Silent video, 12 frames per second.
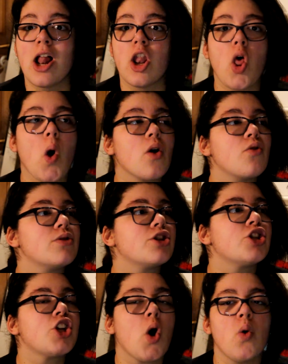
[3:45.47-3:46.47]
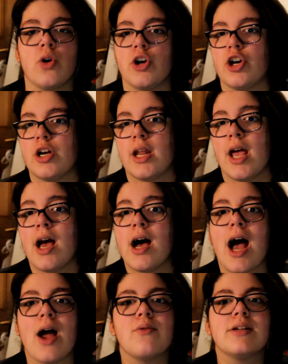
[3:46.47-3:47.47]
Logan was so good.
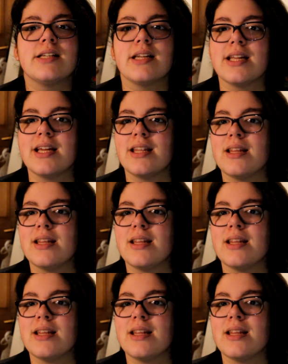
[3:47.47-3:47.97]
I was sitting in